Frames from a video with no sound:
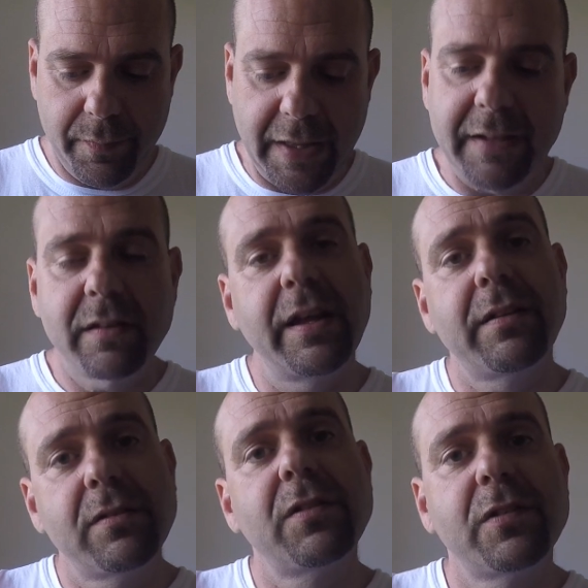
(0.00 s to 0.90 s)

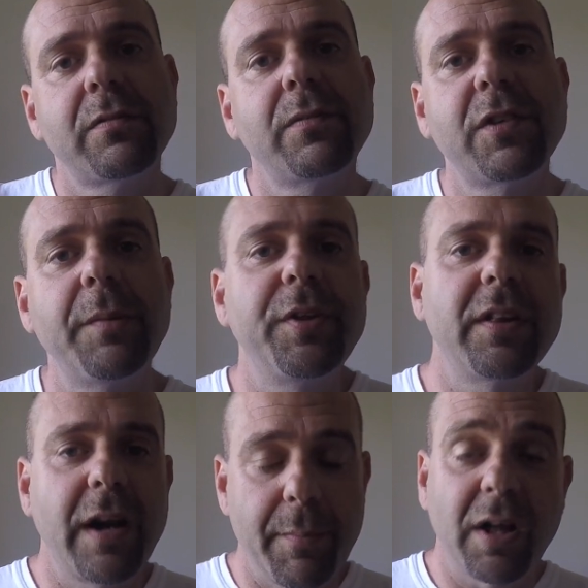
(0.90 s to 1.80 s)
that's something
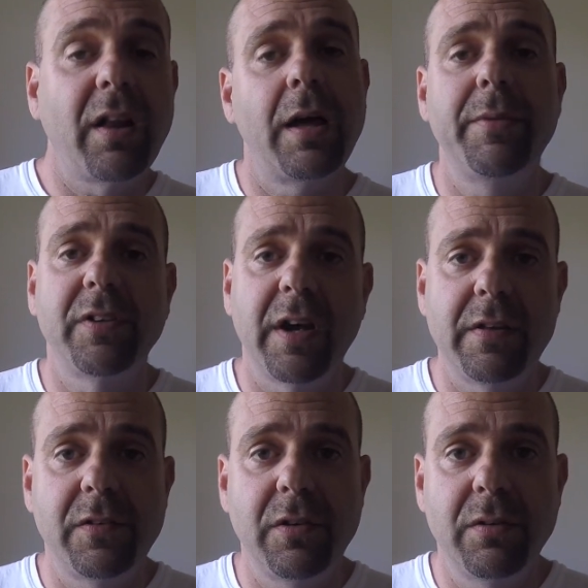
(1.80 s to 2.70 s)
that I'm
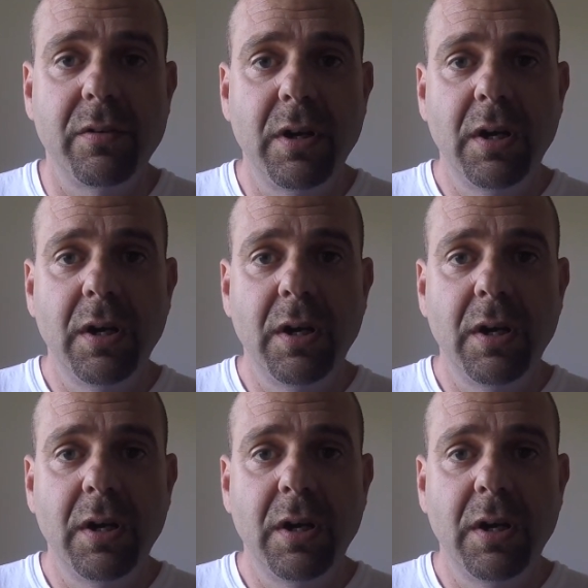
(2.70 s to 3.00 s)
acclimatized to.